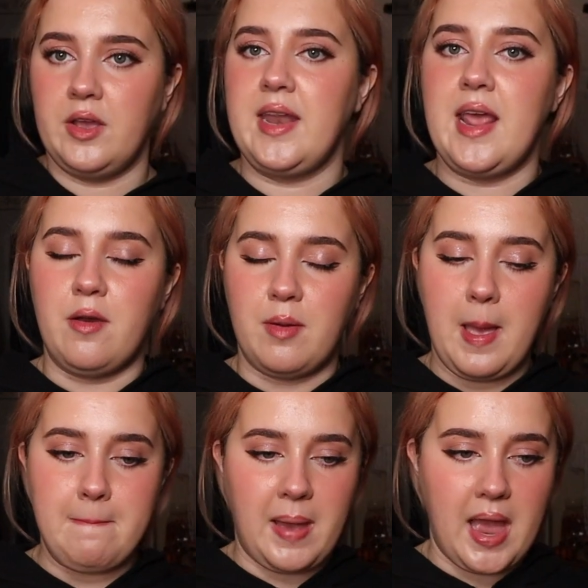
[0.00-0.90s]
Okay, now
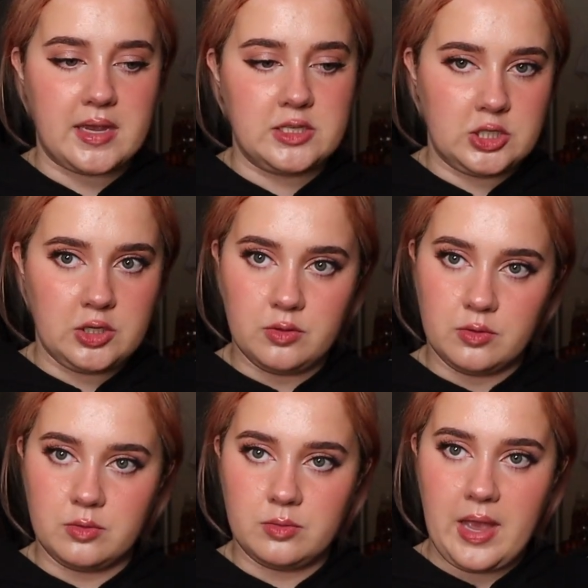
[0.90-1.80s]
back
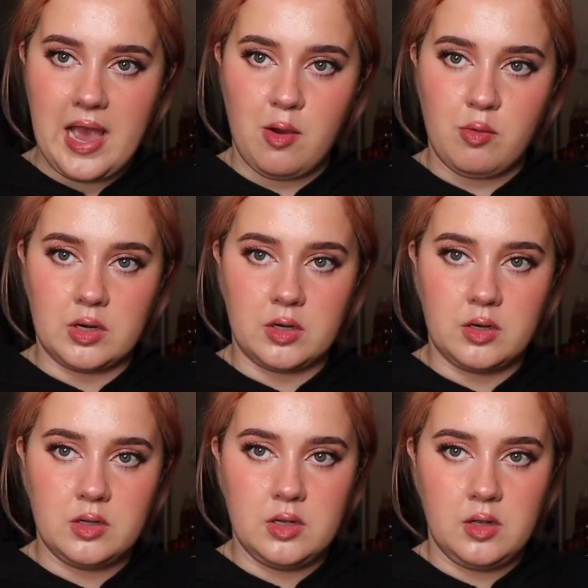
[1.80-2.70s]
to our
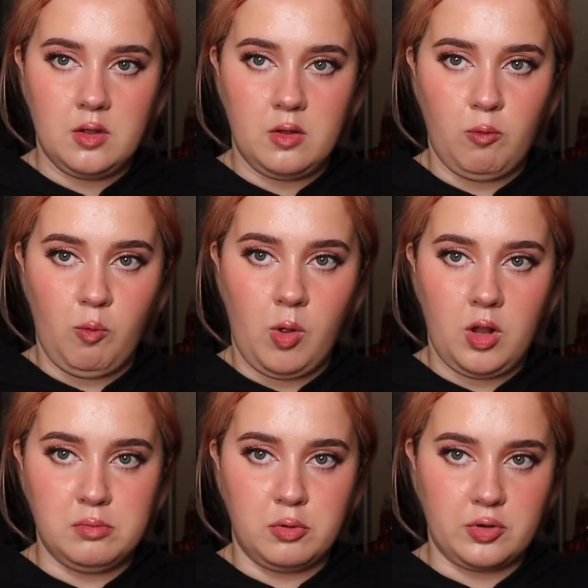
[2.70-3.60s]

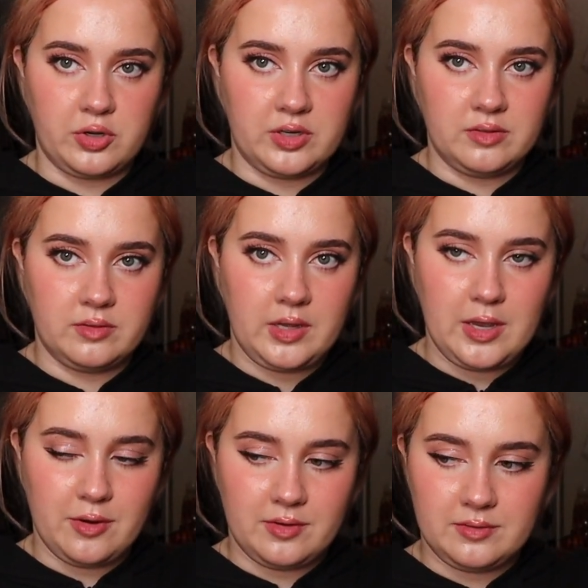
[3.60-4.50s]
wall border
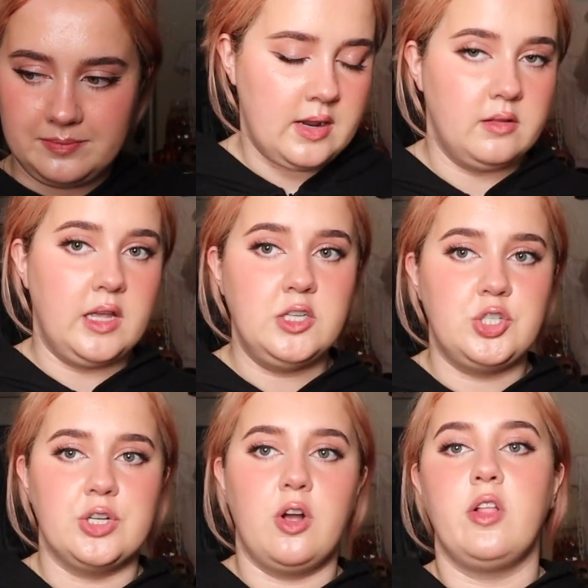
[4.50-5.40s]
here. Now last
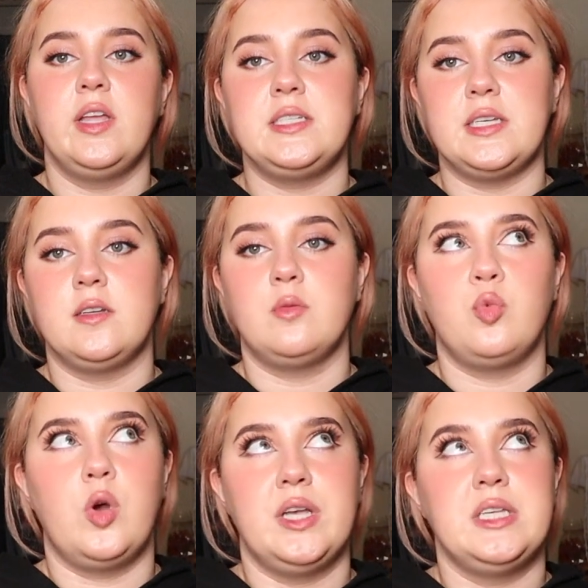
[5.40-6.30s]
year, all I did
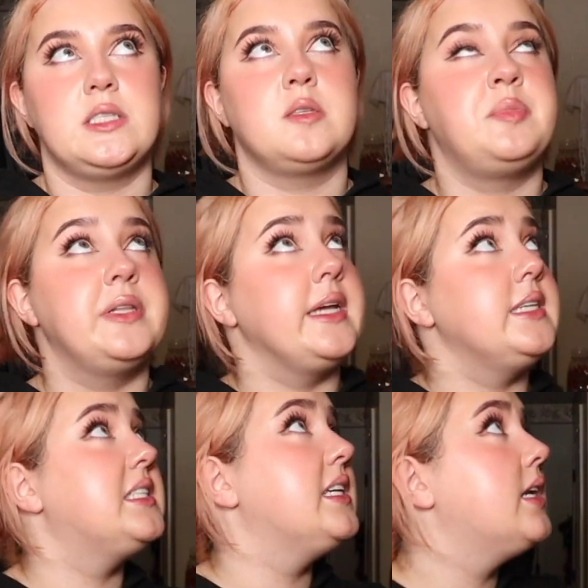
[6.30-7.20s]
was
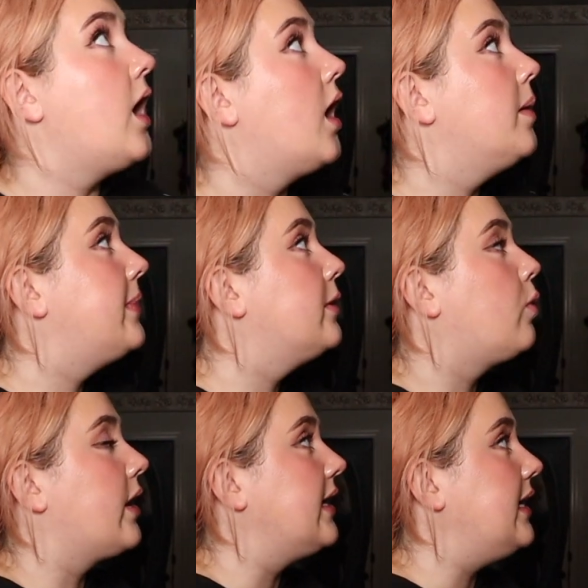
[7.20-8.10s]
place it up
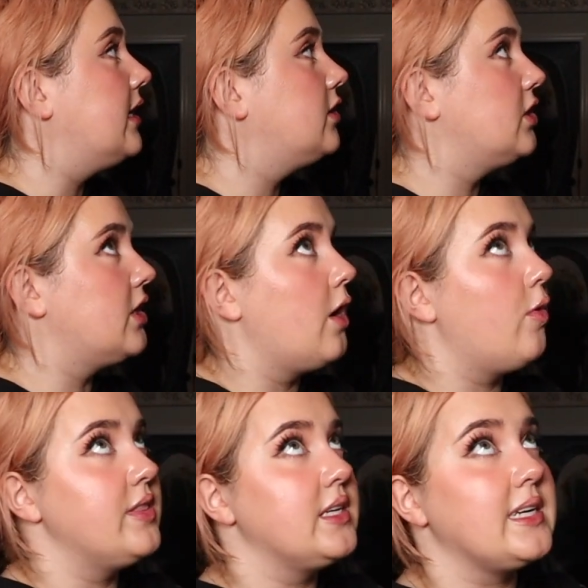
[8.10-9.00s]
where I need it to
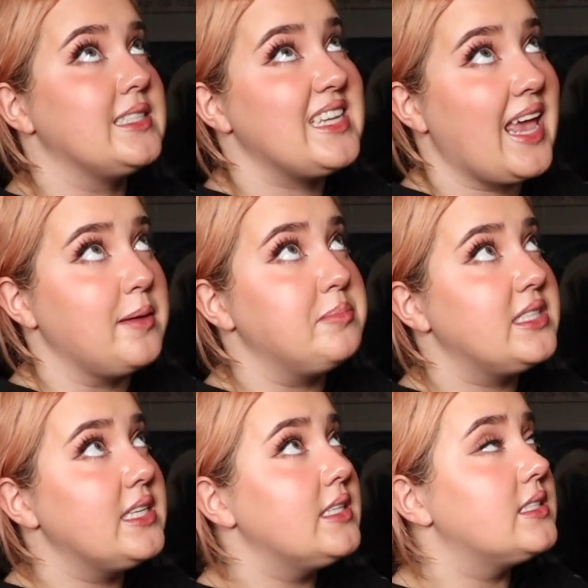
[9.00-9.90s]
go, and then I taped
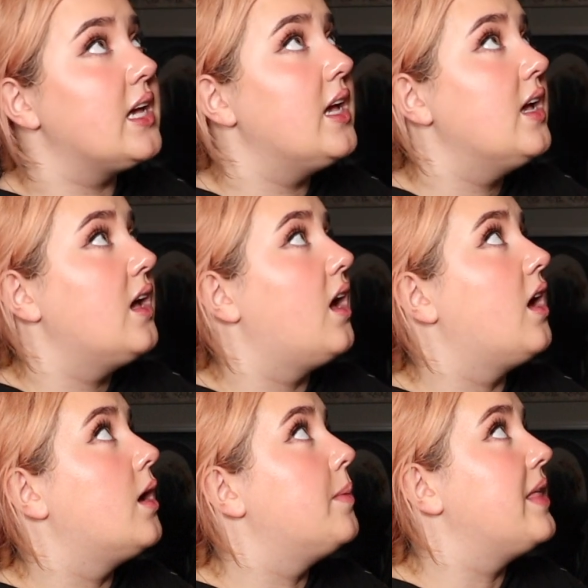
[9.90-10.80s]
it.
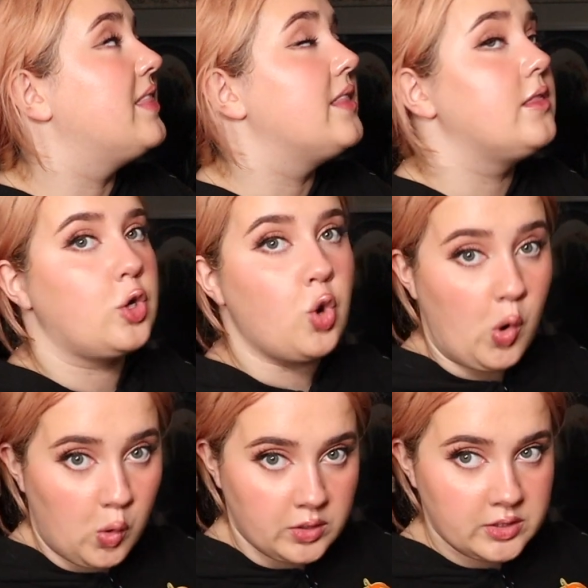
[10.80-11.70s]
Um, and then the
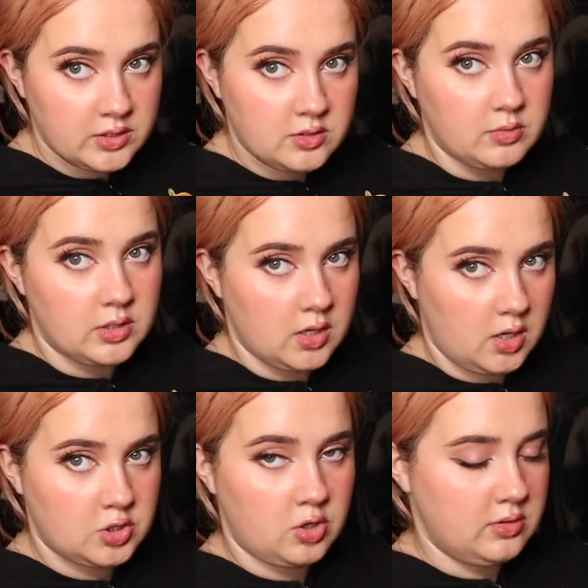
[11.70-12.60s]
corners, oh my
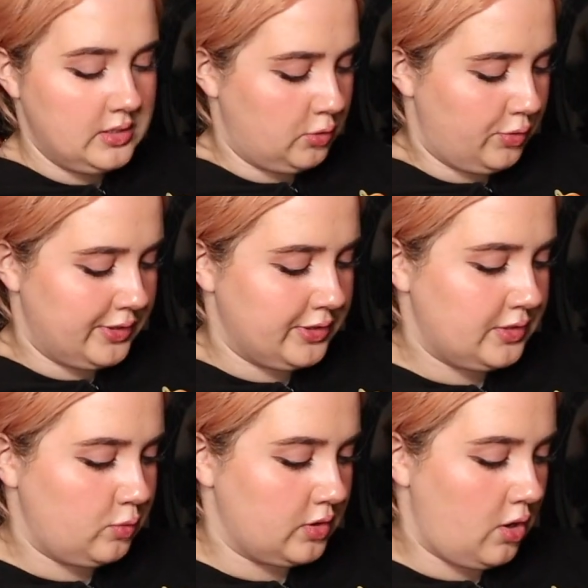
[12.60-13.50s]
gosh, all these
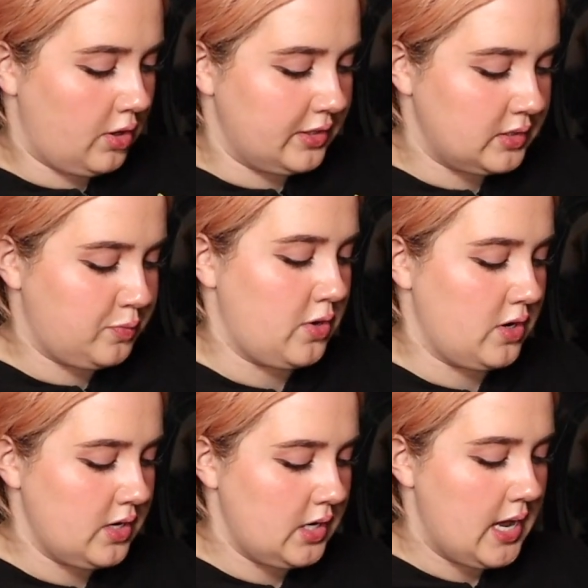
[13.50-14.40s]
corners were the hardest
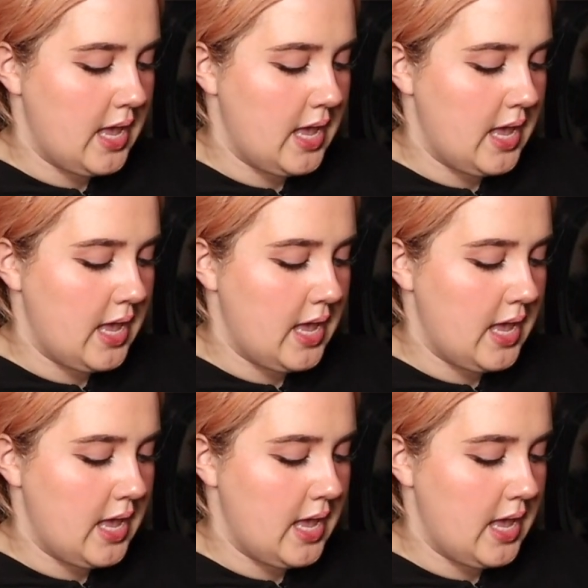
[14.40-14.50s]
part.